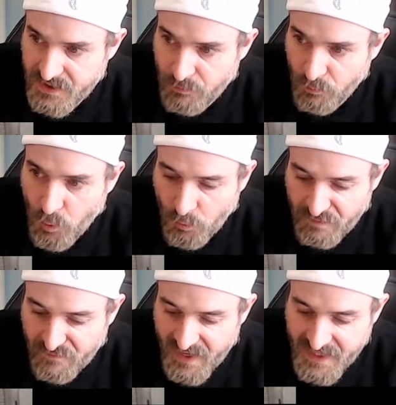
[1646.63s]
more
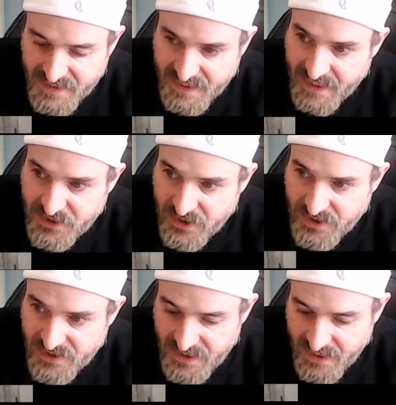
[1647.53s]
refined
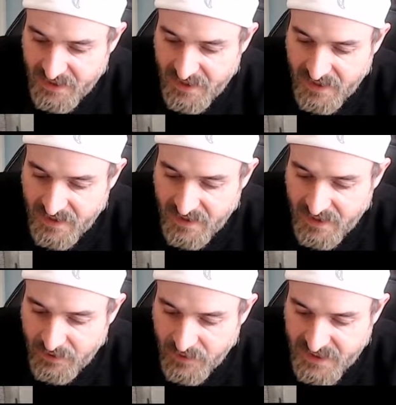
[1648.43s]
sketches, and then
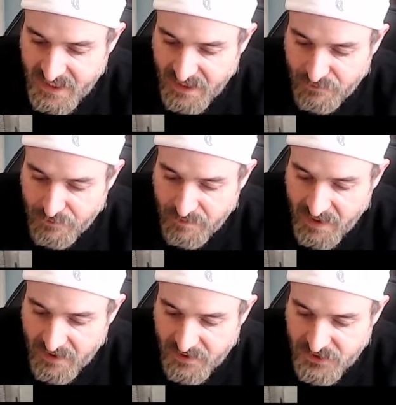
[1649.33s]
they would take it from
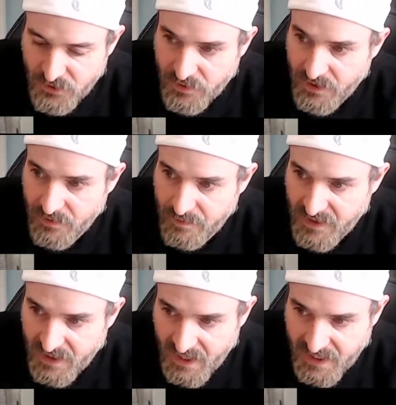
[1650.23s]
there. So there would
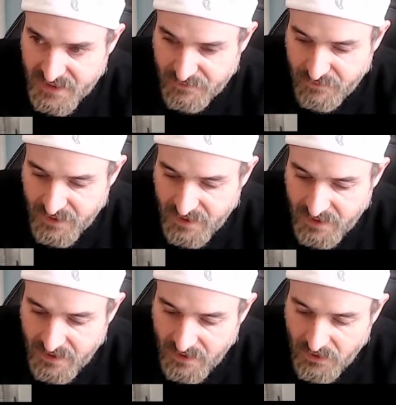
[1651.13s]
be like
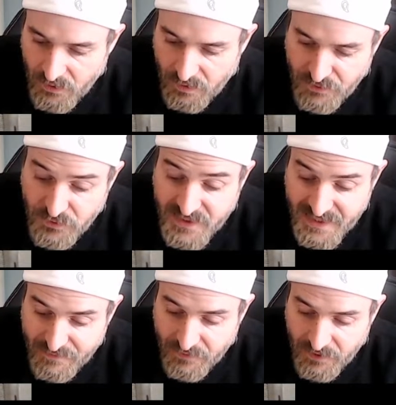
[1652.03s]
a few
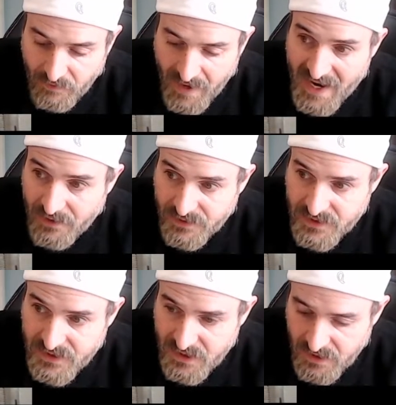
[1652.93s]
different
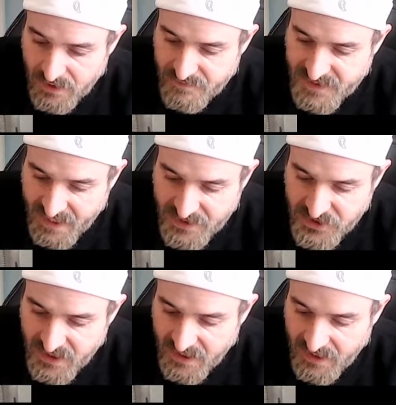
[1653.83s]
rounds of
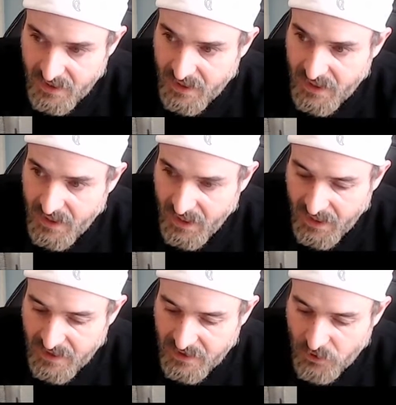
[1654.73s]
sketching
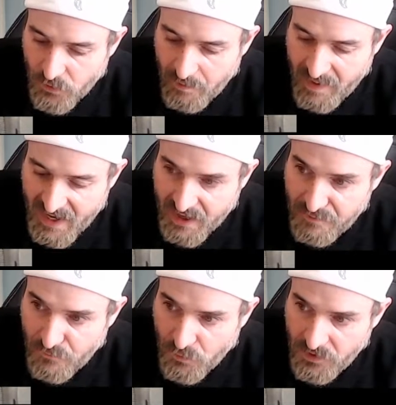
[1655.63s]
and going back
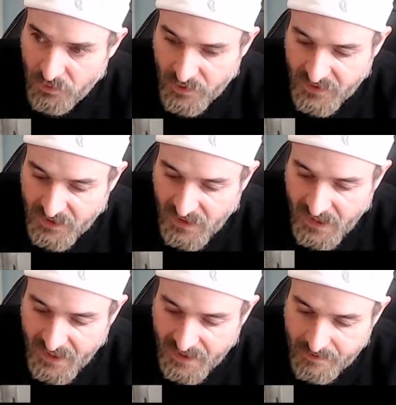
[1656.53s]
and forth with the
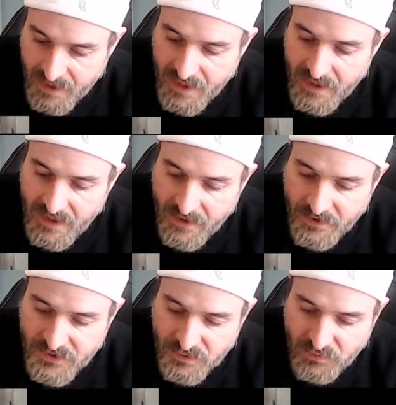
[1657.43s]
client.
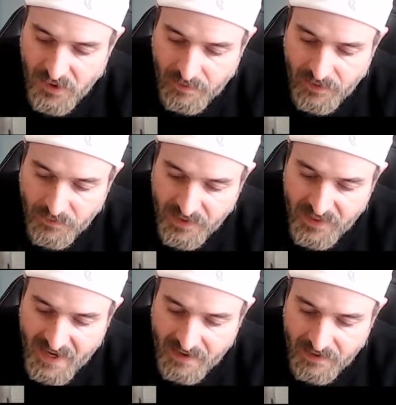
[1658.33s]
Here's the problem with
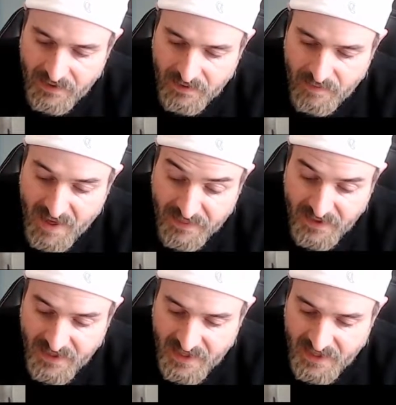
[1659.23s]
that
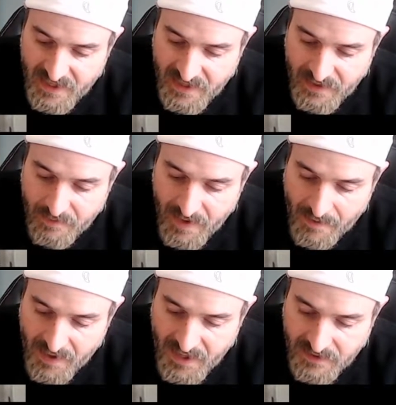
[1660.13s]
method in my
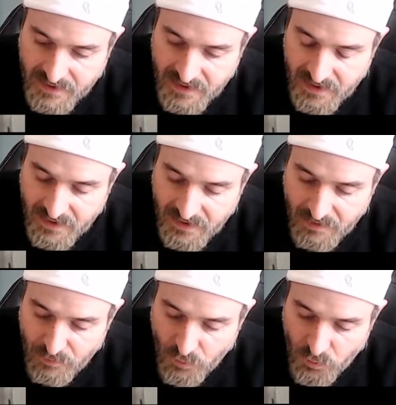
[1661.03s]
mind. The
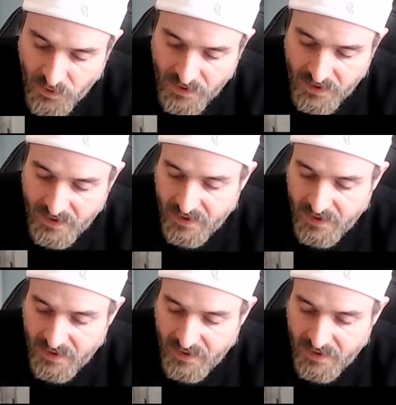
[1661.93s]
more